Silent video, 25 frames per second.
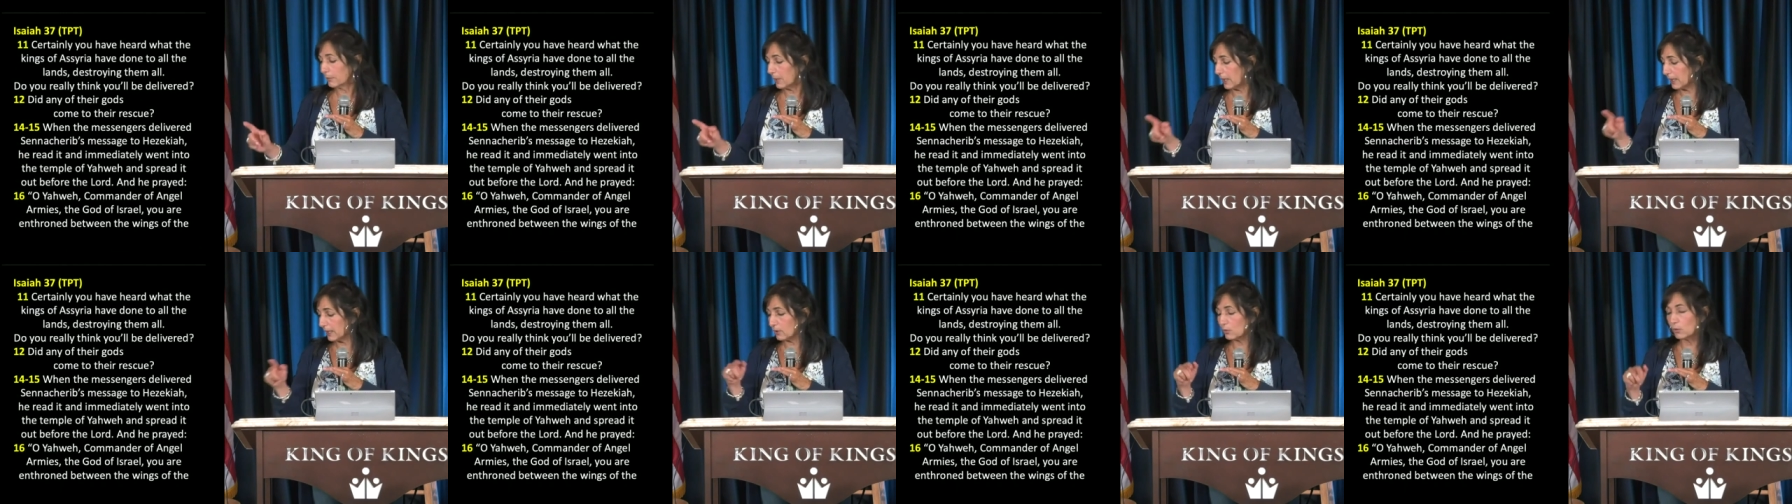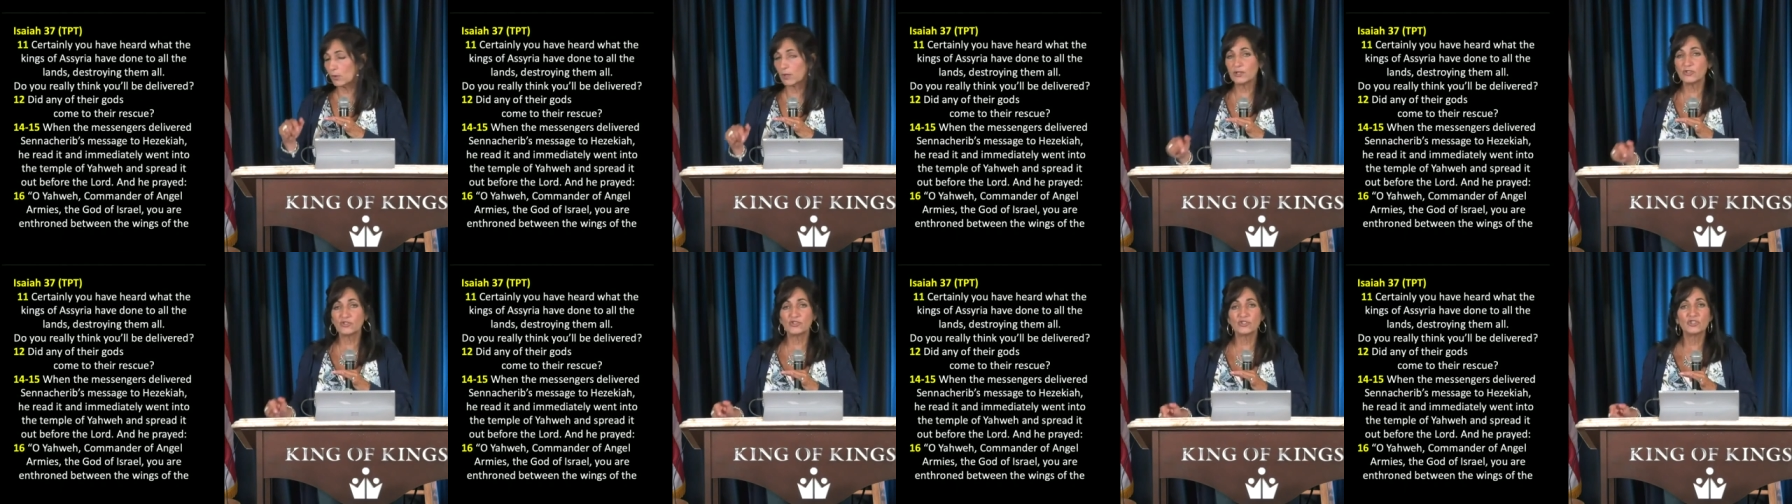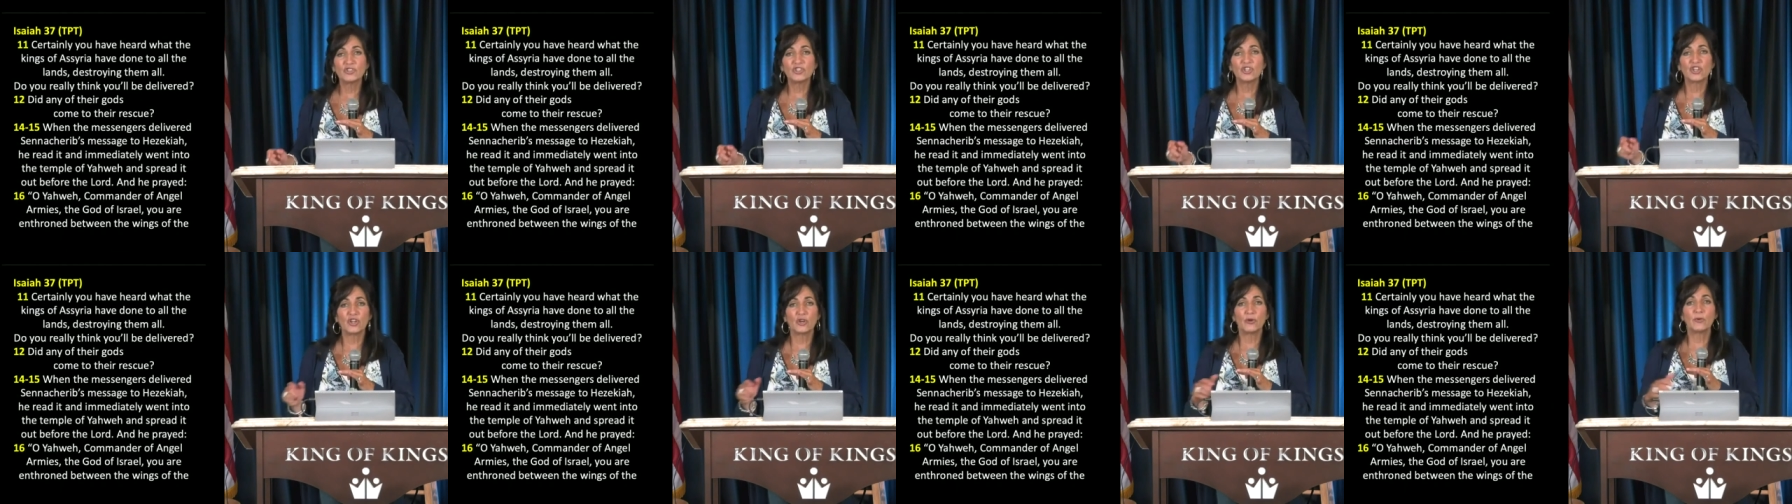Now, my
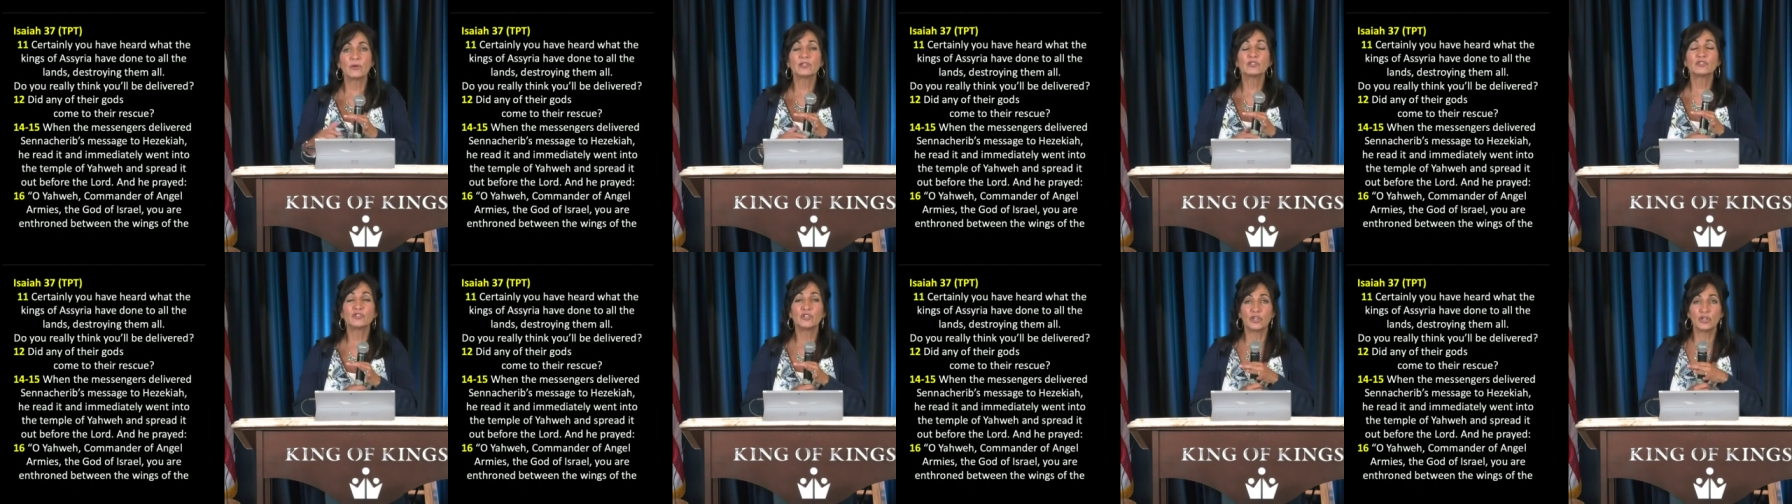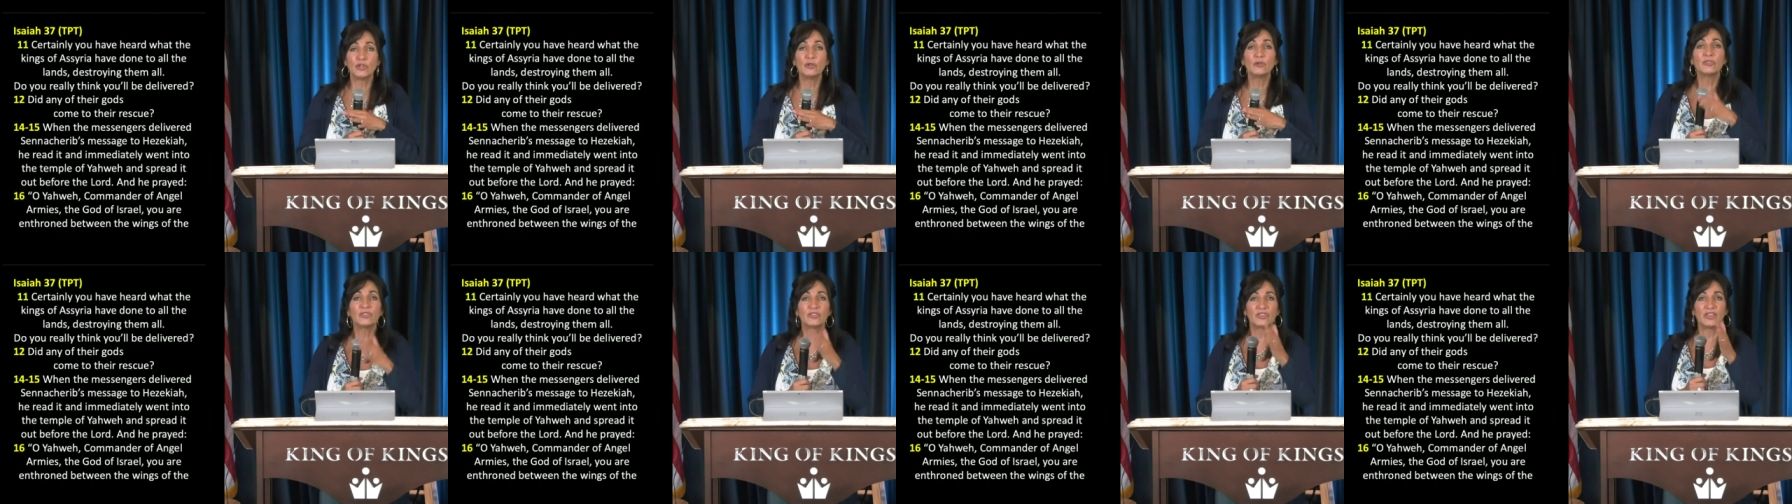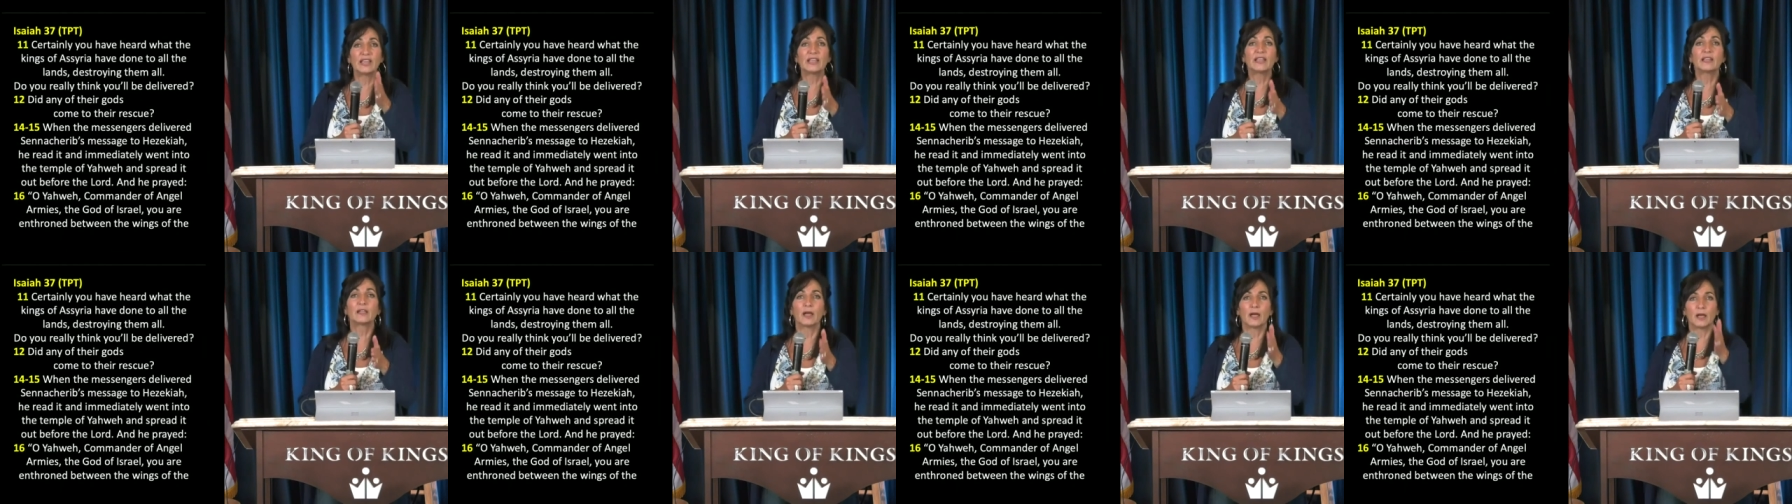question to you is, do
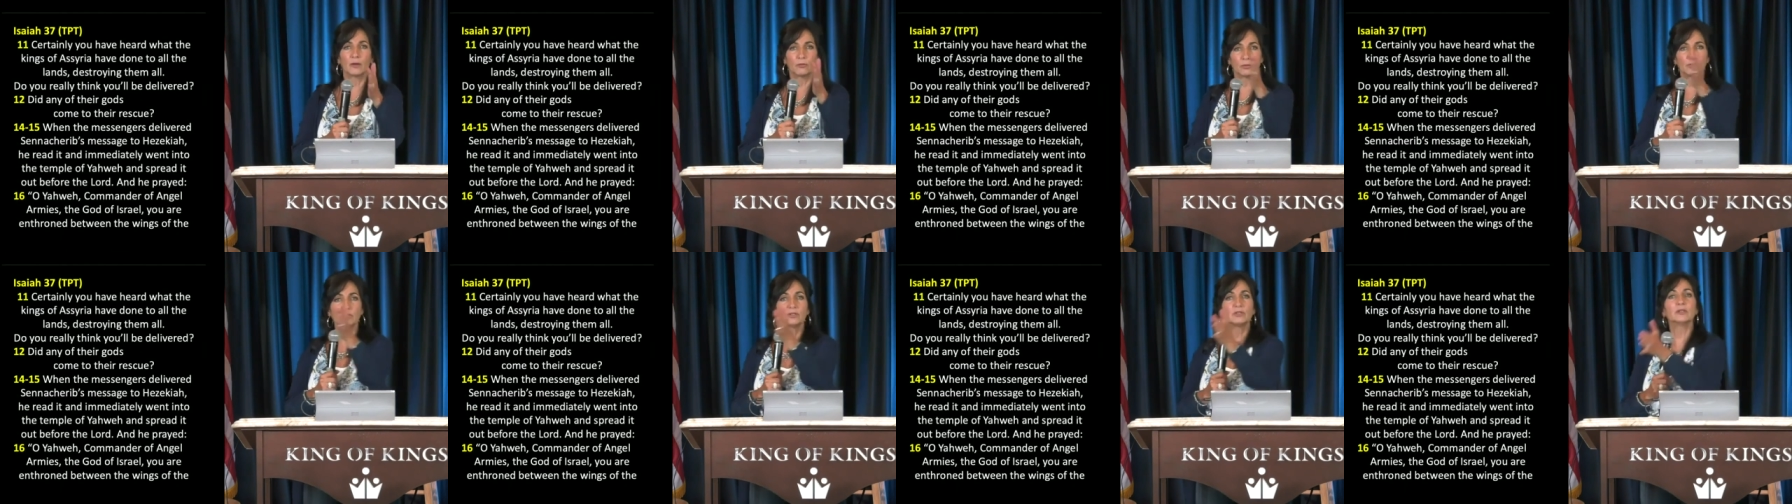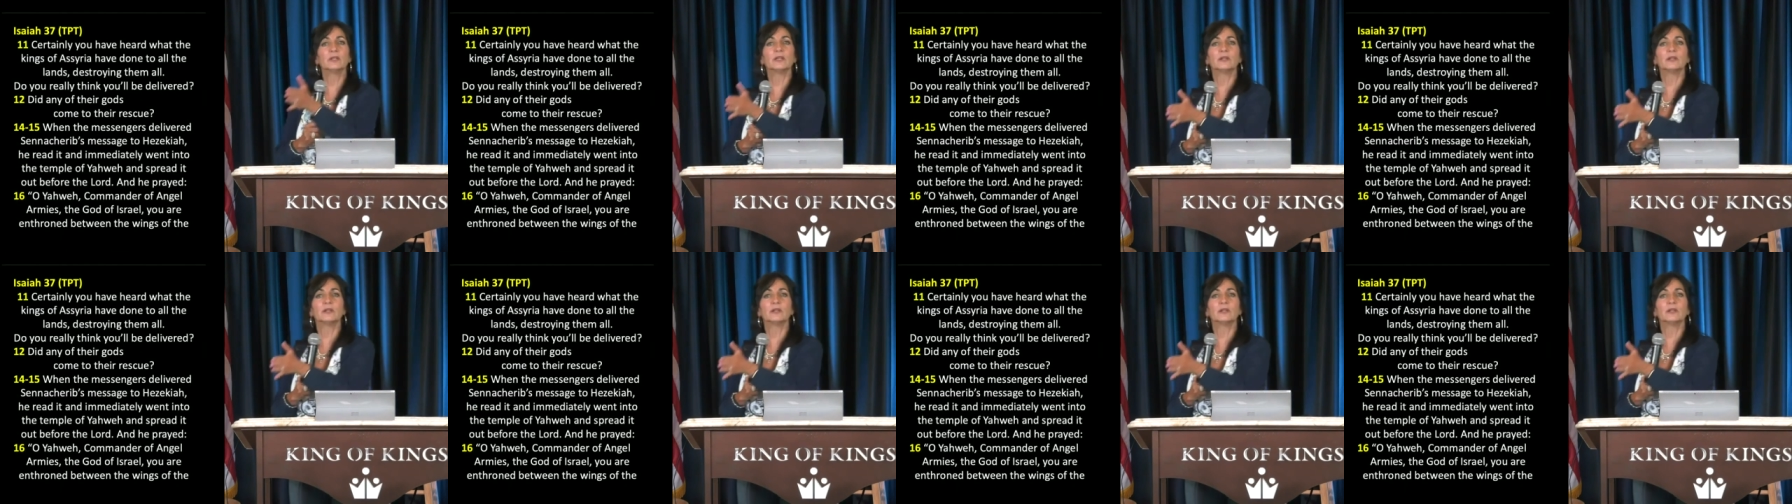you think God